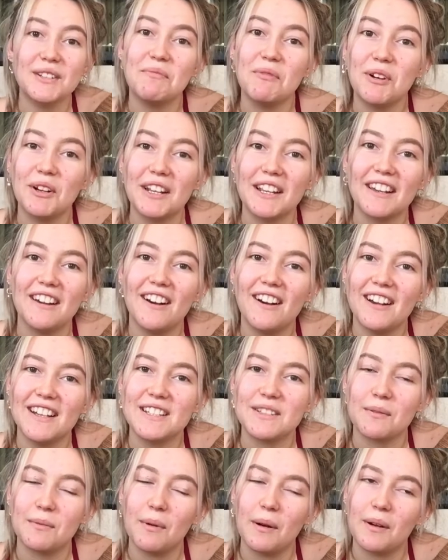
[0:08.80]
morning
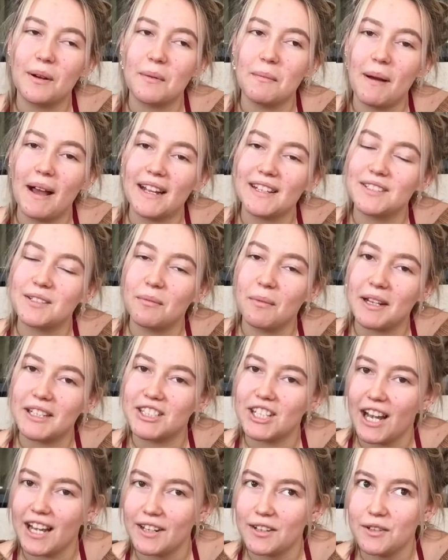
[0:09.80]
guys, welcome back to my
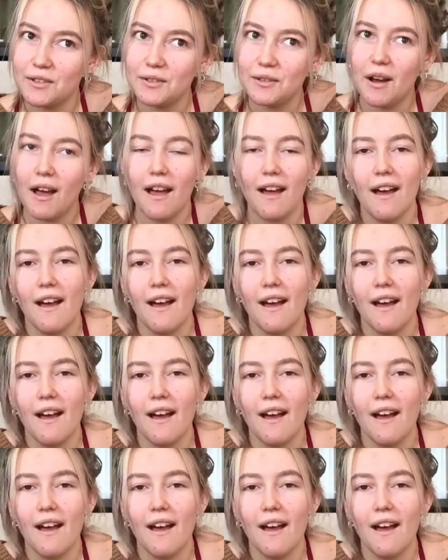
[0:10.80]
channel.